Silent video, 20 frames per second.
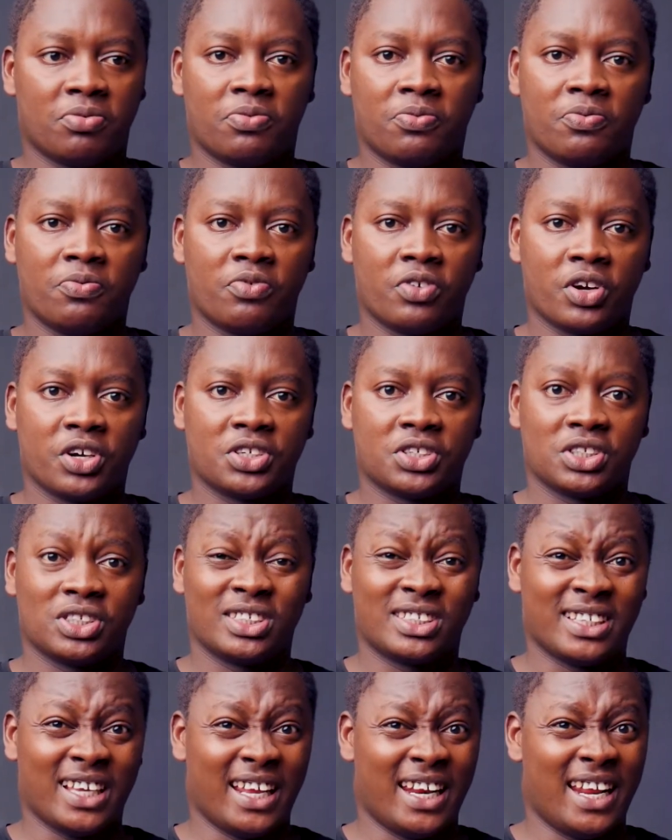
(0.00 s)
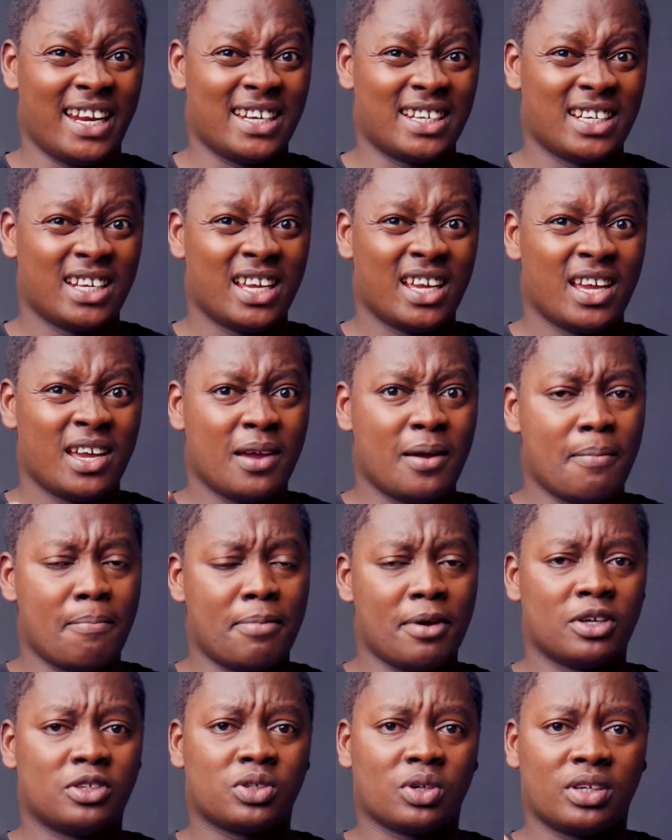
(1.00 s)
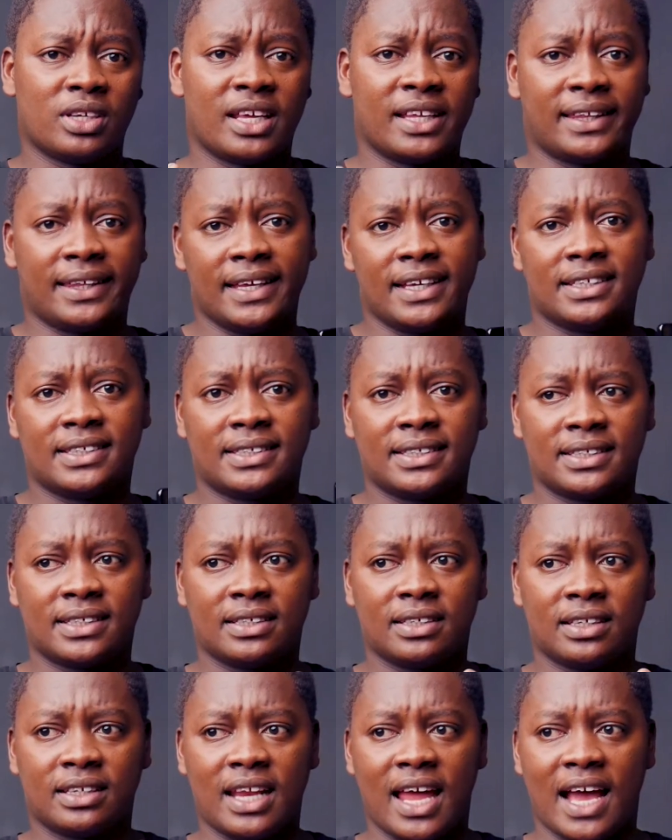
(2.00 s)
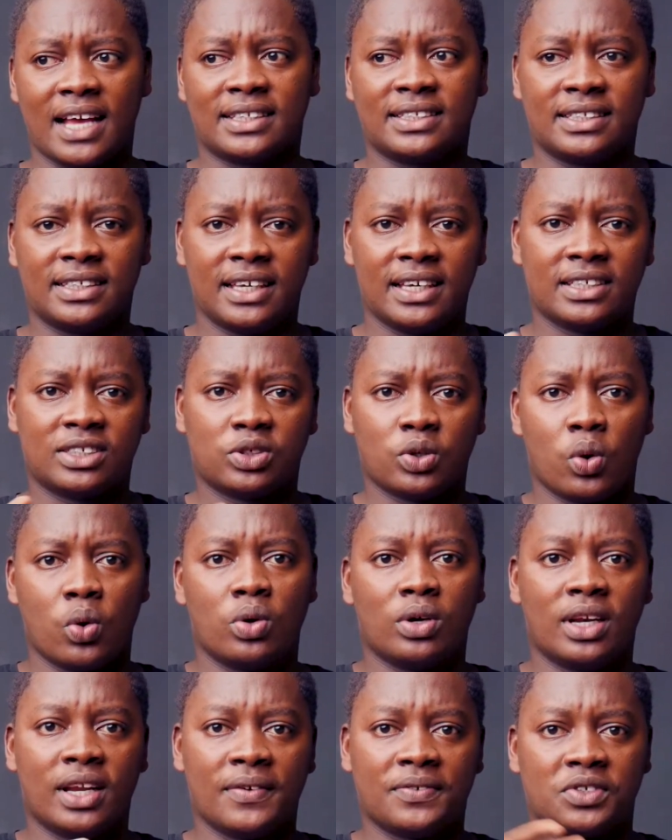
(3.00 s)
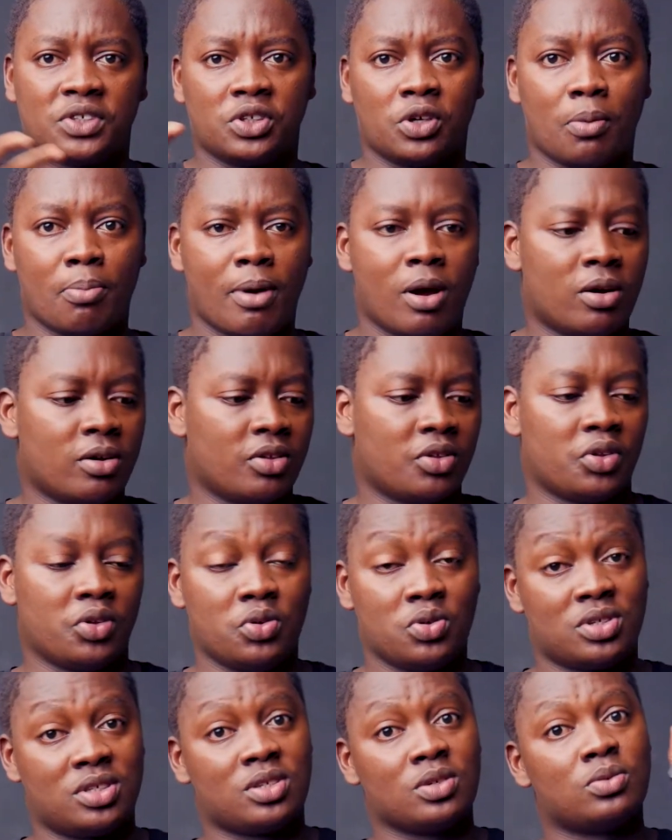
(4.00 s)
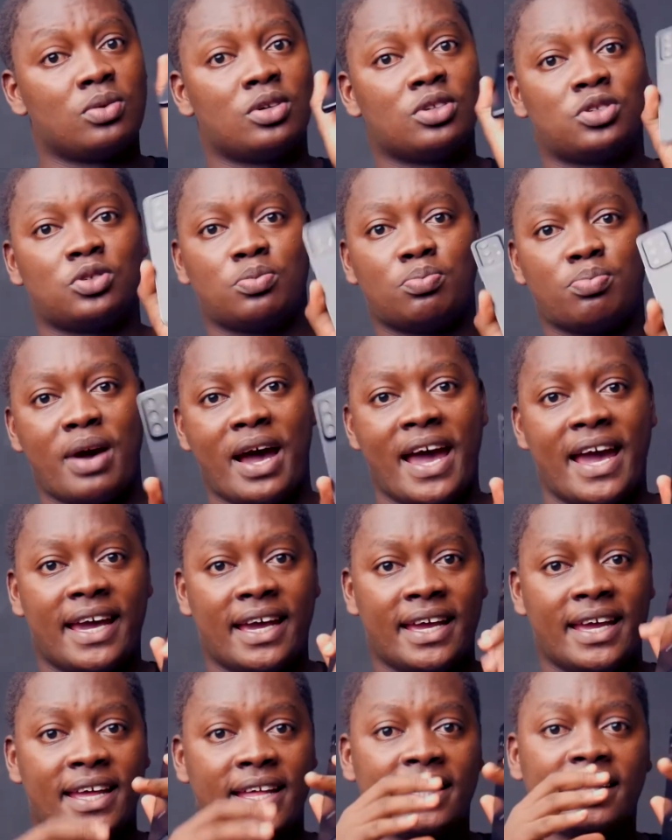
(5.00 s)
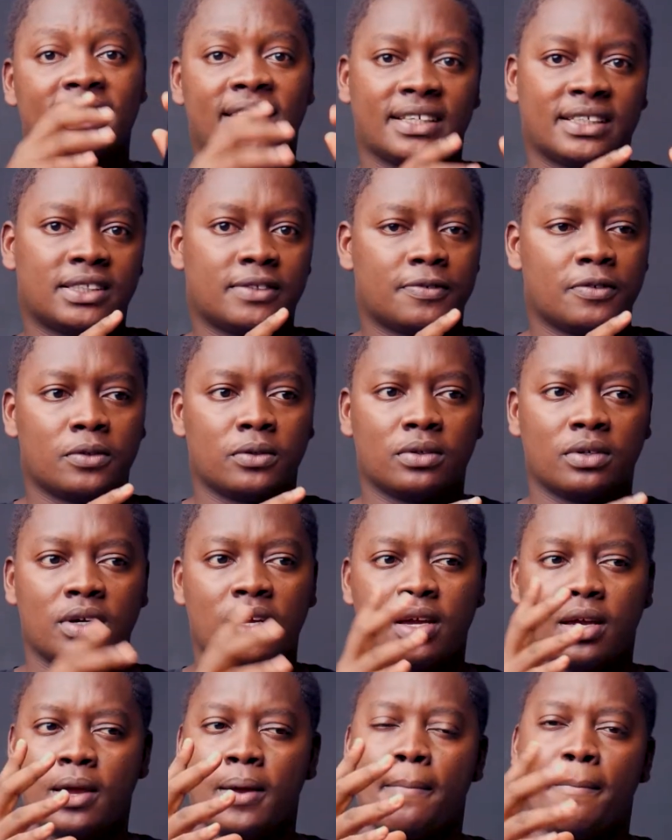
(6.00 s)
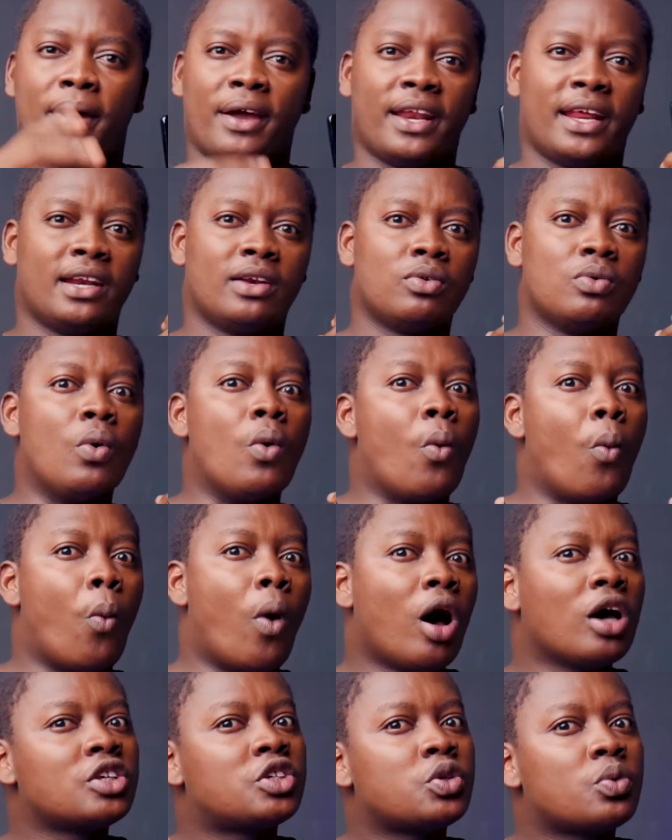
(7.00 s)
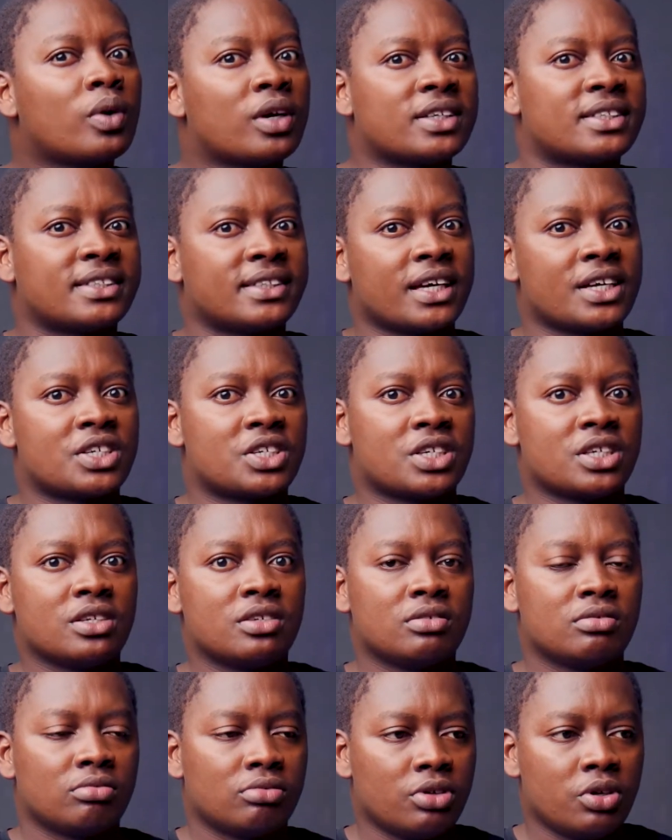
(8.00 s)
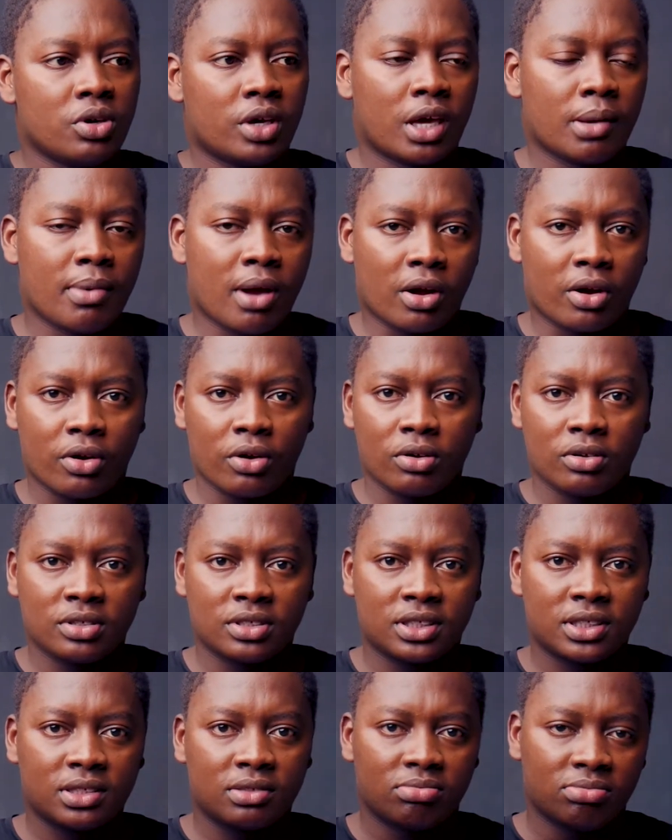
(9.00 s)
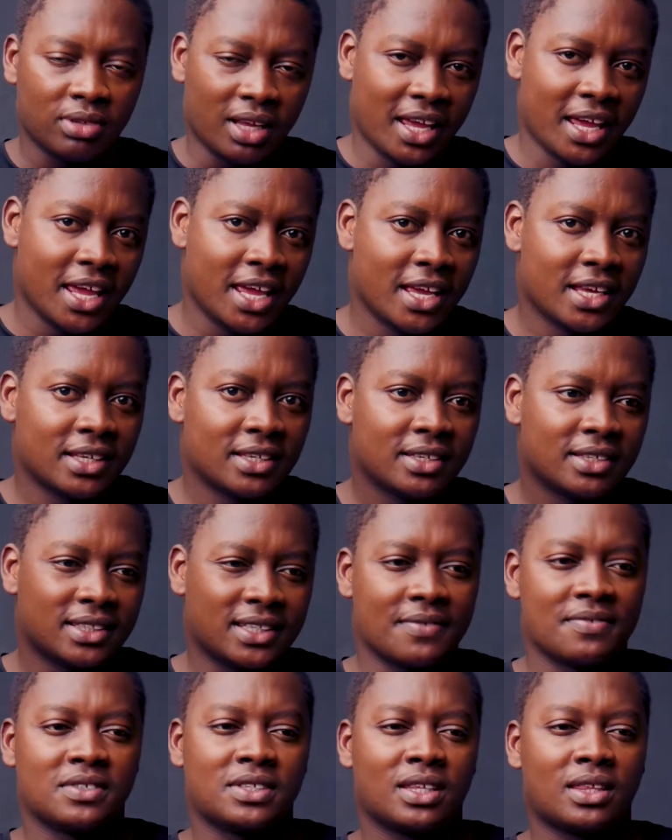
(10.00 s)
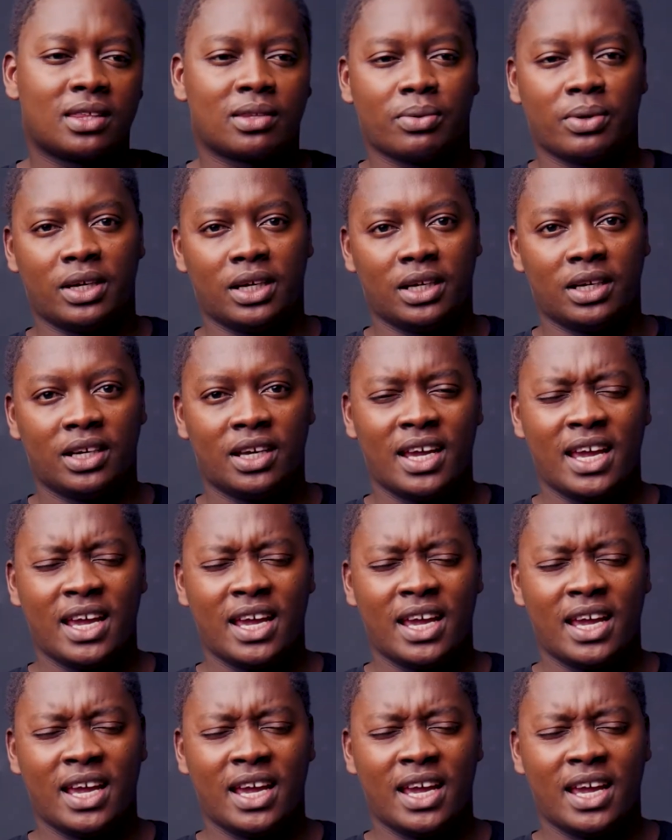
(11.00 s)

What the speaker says: versions, and then based on the taste last year's phone left in your mouth, you still want to buy this phone. But then whilst you were searching, you came across the A73.